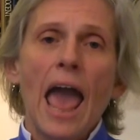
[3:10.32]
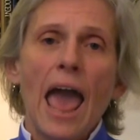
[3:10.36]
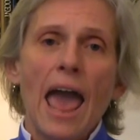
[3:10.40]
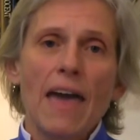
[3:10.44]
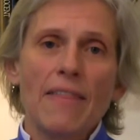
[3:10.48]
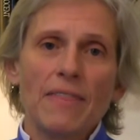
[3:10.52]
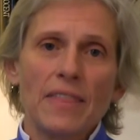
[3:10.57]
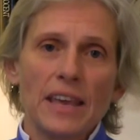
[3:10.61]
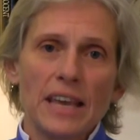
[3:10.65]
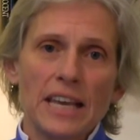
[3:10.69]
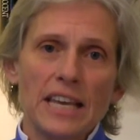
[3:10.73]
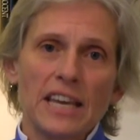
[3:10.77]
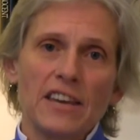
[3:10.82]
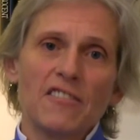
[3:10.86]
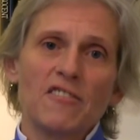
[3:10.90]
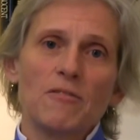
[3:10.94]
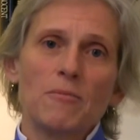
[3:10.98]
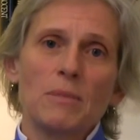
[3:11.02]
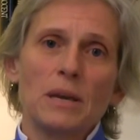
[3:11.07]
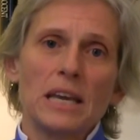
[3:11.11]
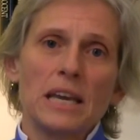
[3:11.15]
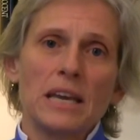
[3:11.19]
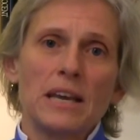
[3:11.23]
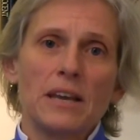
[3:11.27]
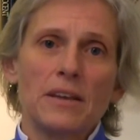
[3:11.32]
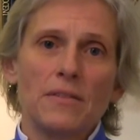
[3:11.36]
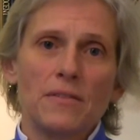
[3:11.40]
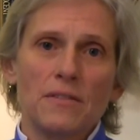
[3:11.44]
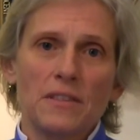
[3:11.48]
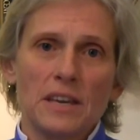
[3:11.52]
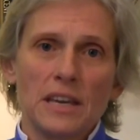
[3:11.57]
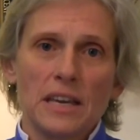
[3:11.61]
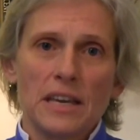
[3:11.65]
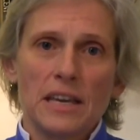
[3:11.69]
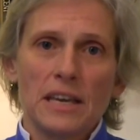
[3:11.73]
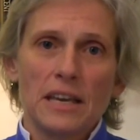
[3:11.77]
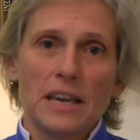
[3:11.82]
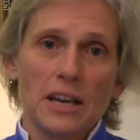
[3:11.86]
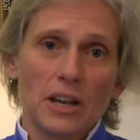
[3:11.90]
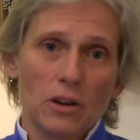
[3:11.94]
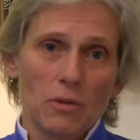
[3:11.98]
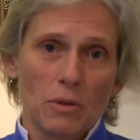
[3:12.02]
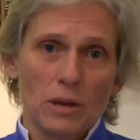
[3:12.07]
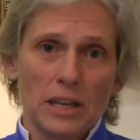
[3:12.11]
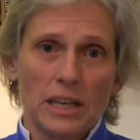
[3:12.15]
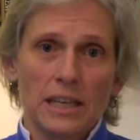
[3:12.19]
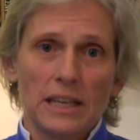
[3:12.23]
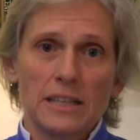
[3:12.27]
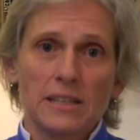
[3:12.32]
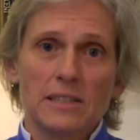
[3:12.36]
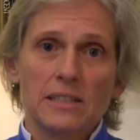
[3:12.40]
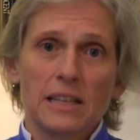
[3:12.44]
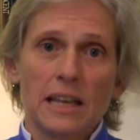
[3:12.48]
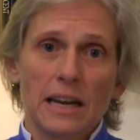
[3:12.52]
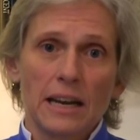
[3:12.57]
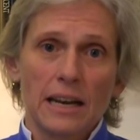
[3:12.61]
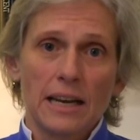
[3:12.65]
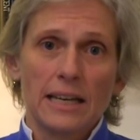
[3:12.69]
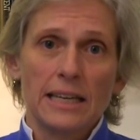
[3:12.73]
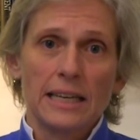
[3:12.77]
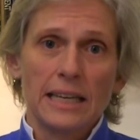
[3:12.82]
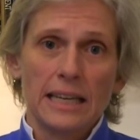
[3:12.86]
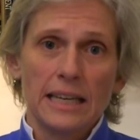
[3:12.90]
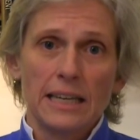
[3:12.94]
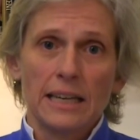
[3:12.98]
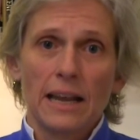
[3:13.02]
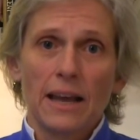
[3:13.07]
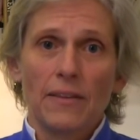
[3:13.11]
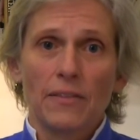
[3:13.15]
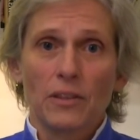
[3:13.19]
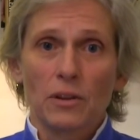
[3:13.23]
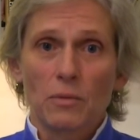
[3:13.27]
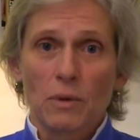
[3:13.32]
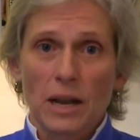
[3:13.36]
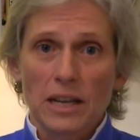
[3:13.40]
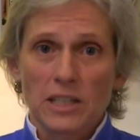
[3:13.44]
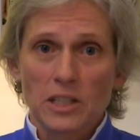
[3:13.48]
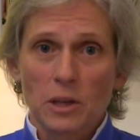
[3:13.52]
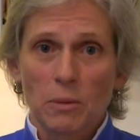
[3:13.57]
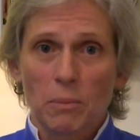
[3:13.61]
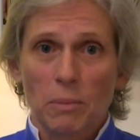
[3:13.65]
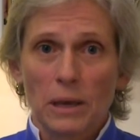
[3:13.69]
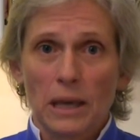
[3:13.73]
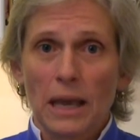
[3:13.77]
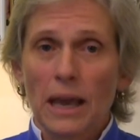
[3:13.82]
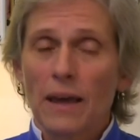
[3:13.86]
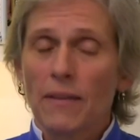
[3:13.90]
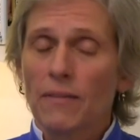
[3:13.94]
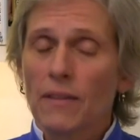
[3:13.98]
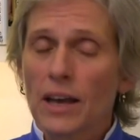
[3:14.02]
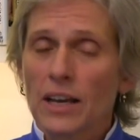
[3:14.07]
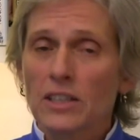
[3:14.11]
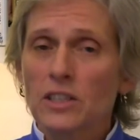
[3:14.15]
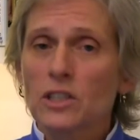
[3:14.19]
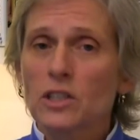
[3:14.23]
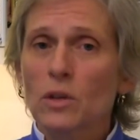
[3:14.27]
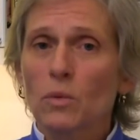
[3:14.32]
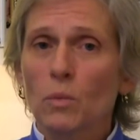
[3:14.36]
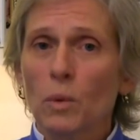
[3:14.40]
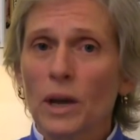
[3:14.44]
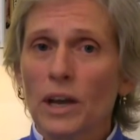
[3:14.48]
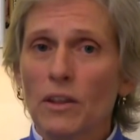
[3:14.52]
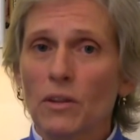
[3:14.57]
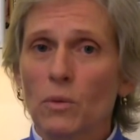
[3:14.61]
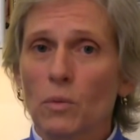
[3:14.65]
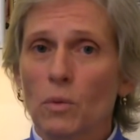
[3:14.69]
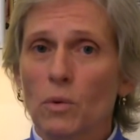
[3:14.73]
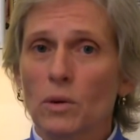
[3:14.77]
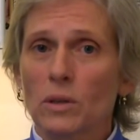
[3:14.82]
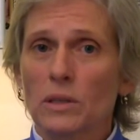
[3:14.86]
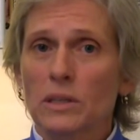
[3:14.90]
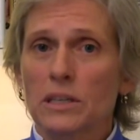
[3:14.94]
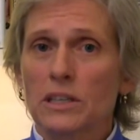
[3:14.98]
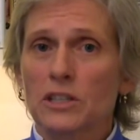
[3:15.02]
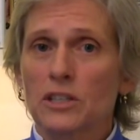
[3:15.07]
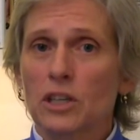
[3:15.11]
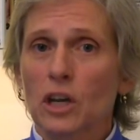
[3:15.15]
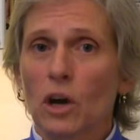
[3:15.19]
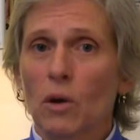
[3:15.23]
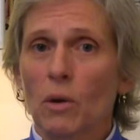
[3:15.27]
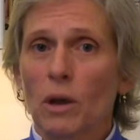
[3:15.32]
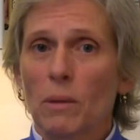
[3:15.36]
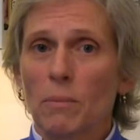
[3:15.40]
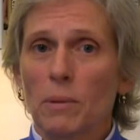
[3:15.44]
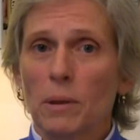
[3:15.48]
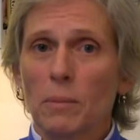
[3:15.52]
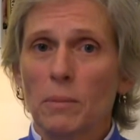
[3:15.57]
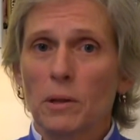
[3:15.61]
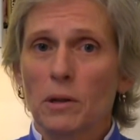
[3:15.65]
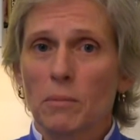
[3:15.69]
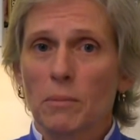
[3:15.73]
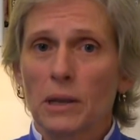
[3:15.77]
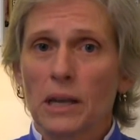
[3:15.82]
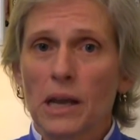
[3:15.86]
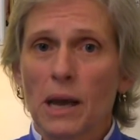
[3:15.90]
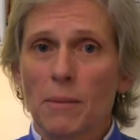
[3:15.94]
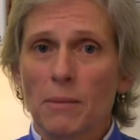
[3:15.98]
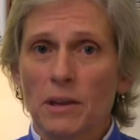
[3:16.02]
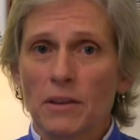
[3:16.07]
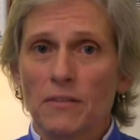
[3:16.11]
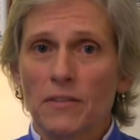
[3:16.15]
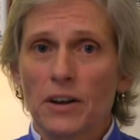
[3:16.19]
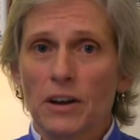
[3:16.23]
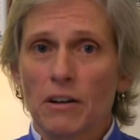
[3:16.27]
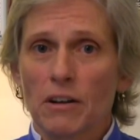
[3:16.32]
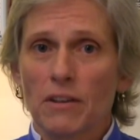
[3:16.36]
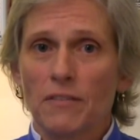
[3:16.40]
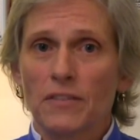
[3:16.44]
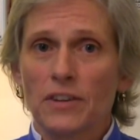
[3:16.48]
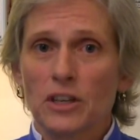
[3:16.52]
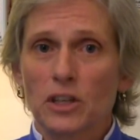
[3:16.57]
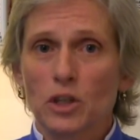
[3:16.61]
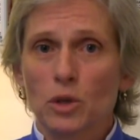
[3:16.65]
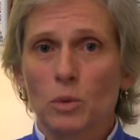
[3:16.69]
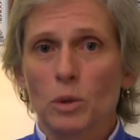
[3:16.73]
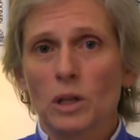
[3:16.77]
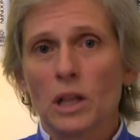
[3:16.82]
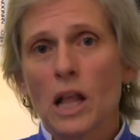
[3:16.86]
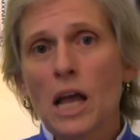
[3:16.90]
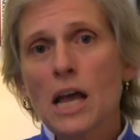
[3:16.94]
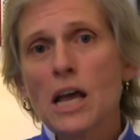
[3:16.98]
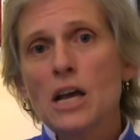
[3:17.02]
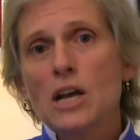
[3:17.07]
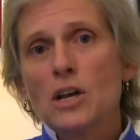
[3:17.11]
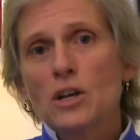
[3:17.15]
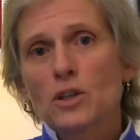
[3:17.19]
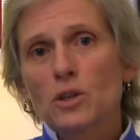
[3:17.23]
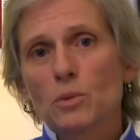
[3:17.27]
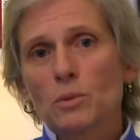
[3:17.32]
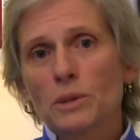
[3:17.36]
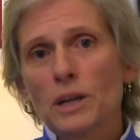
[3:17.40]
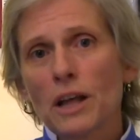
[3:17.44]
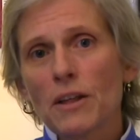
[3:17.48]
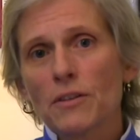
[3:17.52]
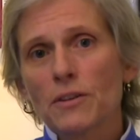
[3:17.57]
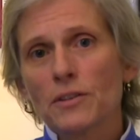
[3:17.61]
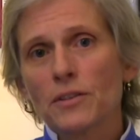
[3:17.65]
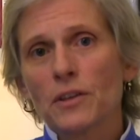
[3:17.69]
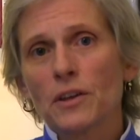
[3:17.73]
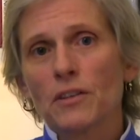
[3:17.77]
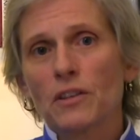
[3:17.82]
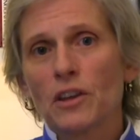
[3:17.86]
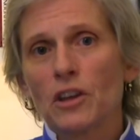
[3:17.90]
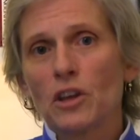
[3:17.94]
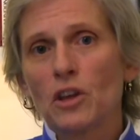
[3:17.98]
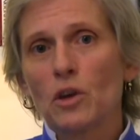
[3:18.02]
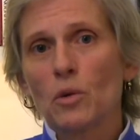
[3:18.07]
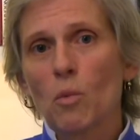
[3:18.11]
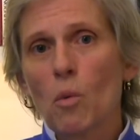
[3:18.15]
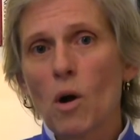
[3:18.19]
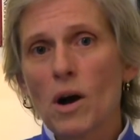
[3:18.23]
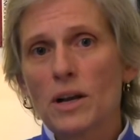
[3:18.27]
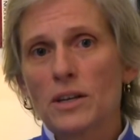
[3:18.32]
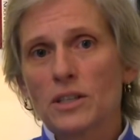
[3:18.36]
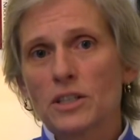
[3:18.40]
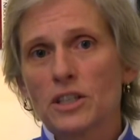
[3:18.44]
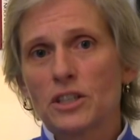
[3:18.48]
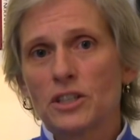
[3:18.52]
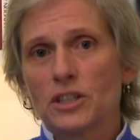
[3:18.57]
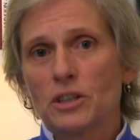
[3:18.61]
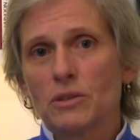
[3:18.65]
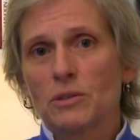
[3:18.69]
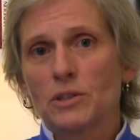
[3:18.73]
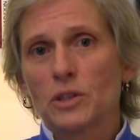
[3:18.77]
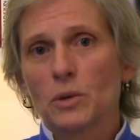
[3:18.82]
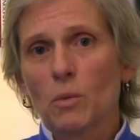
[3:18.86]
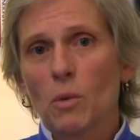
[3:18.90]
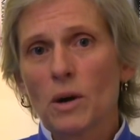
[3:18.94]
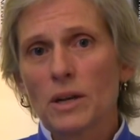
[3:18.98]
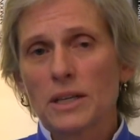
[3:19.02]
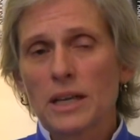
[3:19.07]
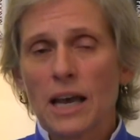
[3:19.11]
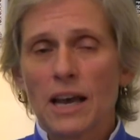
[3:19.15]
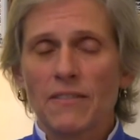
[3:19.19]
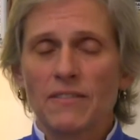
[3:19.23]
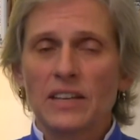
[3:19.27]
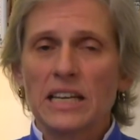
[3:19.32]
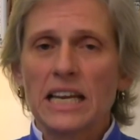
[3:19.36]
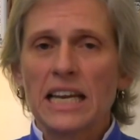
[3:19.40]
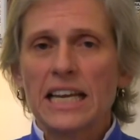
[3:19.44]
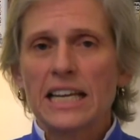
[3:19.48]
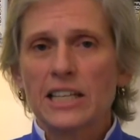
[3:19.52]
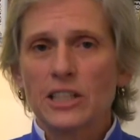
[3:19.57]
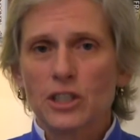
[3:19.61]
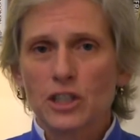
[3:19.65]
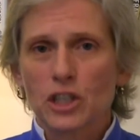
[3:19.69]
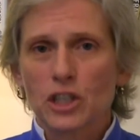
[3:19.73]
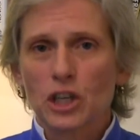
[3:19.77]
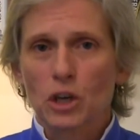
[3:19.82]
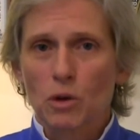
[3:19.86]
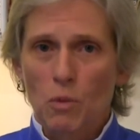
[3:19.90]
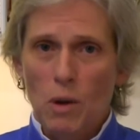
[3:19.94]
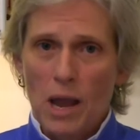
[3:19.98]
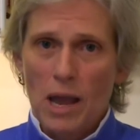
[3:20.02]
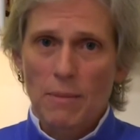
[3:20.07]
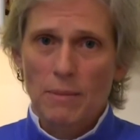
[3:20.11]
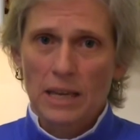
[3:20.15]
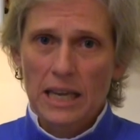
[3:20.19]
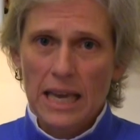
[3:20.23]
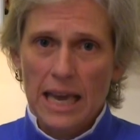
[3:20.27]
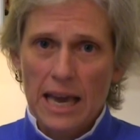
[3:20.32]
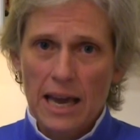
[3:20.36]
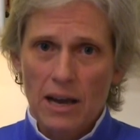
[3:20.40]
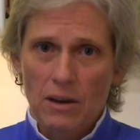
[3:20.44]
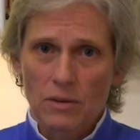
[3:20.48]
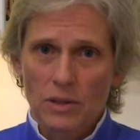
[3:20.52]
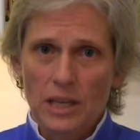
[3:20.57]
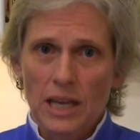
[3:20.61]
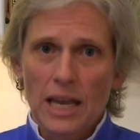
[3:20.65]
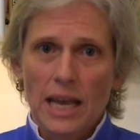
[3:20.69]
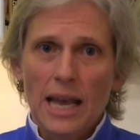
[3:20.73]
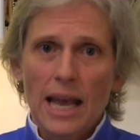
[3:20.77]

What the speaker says: and they give me the ingredients that I need and the recipe. And that's the way the world is going. People are becoming very visual. So another thing that you want to do is you want to have an Instagram account.